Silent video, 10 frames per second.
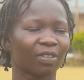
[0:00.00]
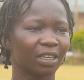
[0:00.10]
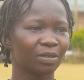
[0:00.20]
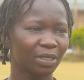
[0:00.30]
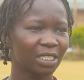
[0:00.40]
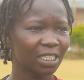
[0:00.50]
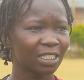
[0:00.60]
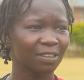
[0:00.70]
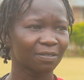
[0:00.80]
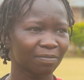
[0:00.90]
In P6.
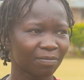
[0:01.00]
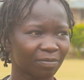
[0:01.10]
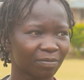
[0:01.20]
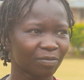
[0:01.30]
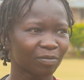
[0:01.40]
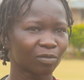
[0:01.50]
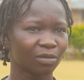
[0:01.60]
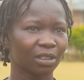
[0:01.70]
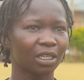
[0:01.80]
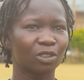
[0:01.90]

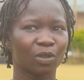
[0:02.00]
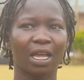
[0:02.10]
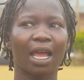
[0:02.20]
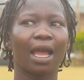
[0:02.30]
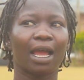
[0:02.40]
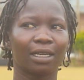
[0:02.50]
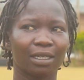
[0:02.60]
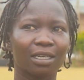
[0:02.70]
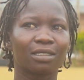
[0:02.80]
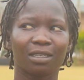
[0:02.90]
That's when
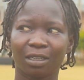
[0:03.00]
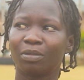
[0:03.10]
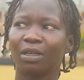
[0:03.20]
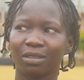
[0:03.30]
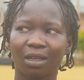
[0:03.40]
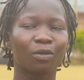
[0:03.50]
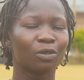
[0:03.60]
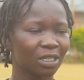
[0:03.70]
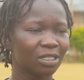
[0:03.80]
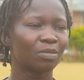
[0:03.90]
I started playing the
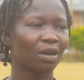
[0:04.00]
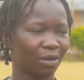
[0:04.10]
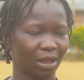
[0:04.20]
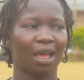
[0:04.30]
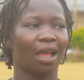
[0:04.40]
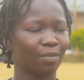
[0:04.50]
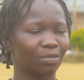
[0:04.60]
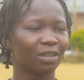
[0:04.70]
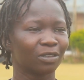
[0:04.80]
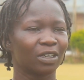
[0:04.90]
good netball I'm
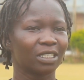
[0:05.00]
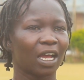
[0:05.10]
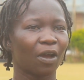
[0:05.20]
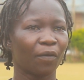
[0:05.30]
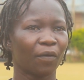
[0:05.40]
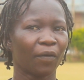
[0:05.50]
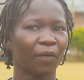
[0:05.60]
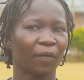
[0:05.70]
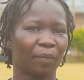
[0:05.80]
playing right now. Okay.